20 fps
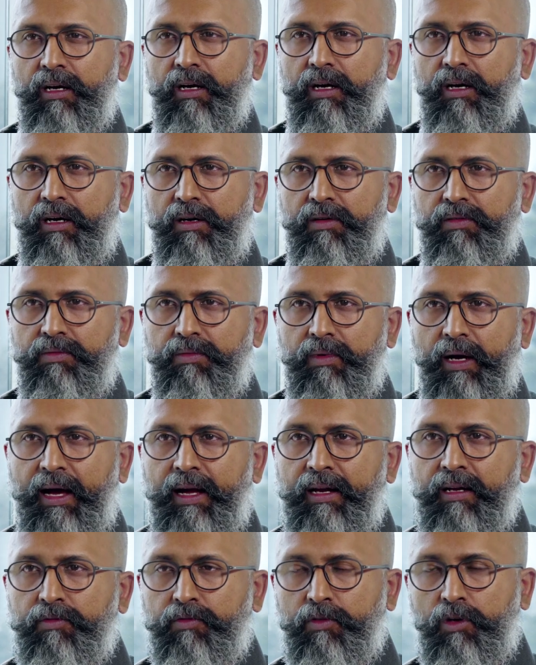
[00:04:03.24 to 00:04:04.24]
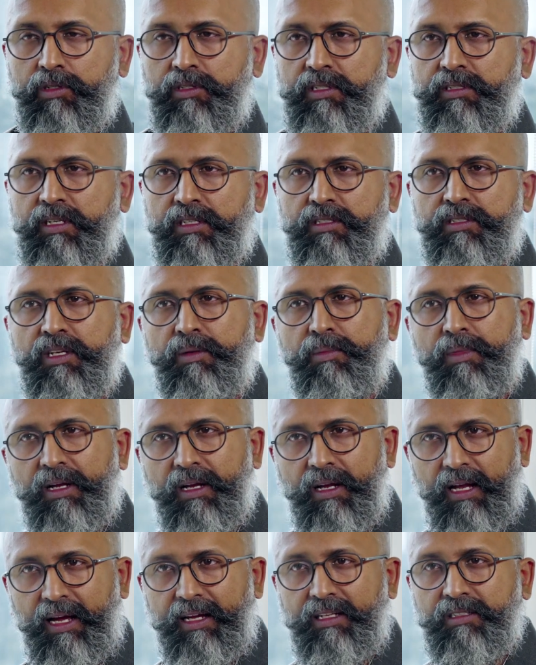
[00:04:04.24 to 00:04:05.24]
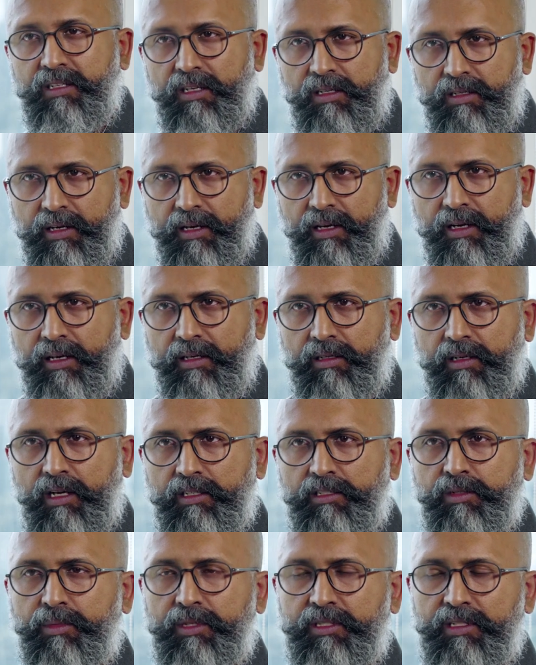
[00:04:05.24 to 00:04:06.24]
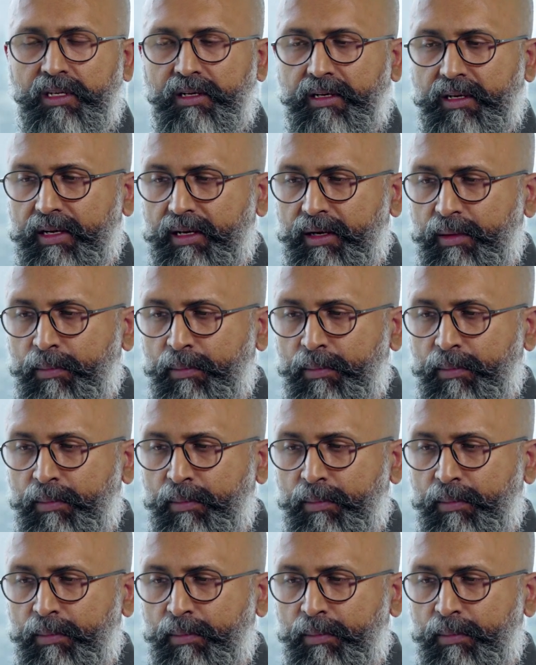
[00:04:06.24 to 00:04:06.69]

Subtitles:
and of course it's extremely client-centric and customer-centric.